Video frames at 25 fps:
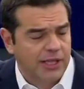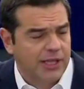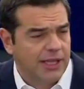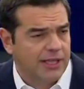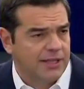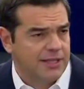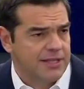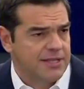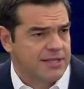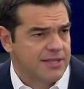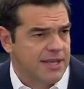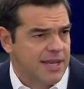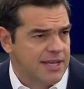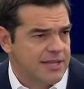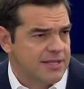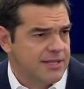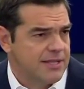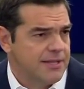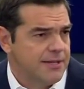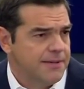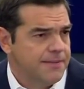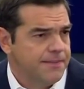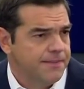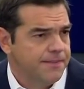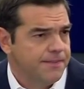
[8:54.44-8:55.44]
of
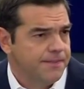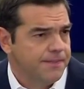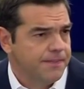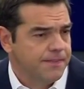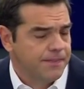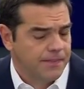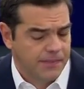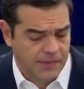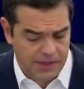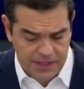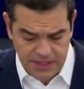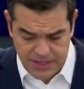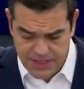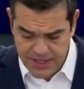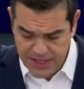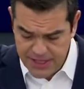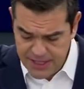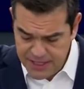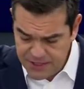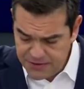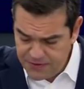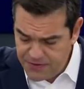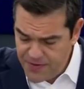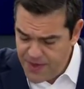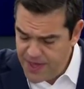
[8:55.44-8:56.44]
applications for
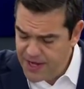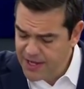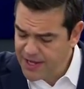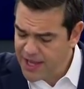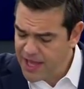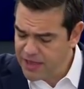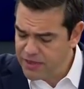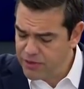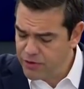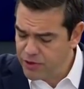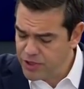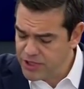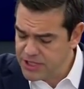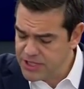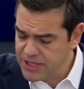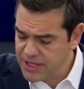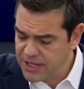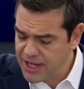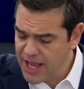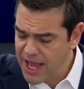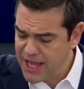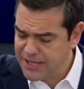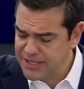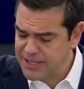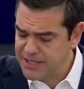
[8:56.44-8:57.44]
asylum,
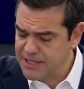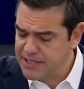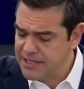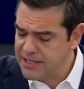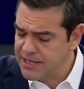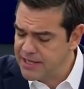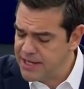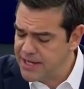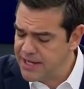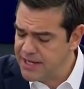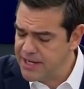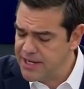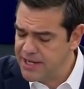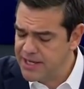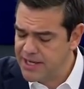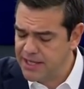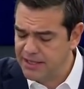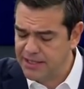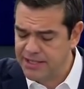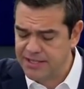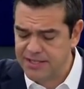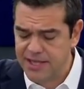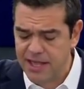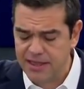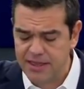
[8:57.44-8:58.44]
and we
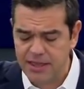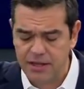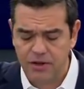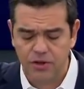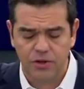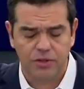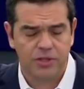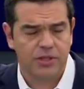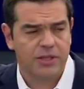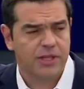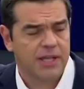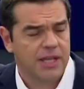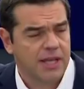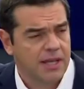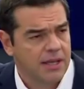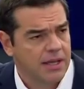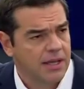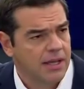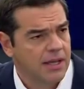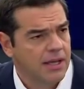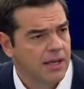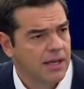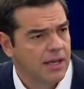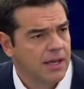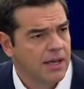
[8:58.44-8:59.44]
contribute to
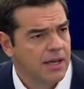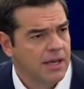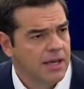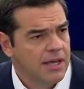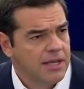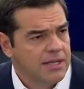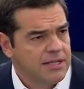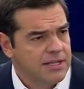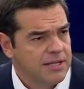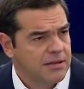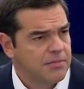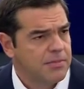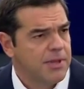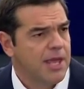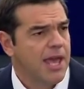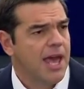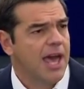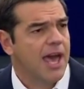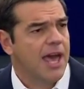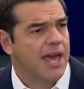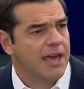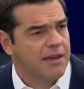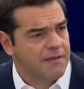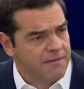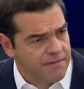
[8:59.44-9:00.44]
peace and
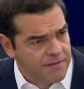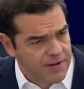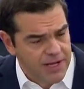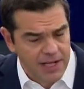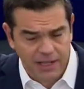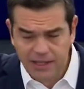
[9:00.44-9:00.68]
stability